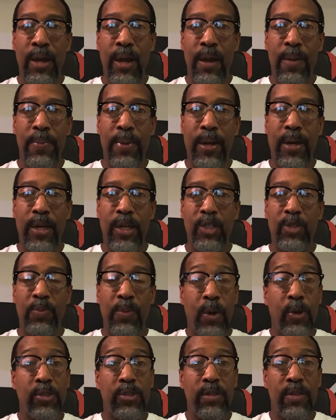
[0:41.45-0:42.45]
because
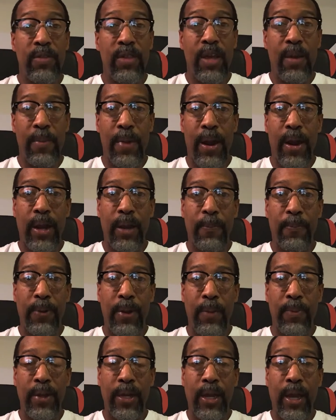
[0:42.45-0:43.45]
most of the American public,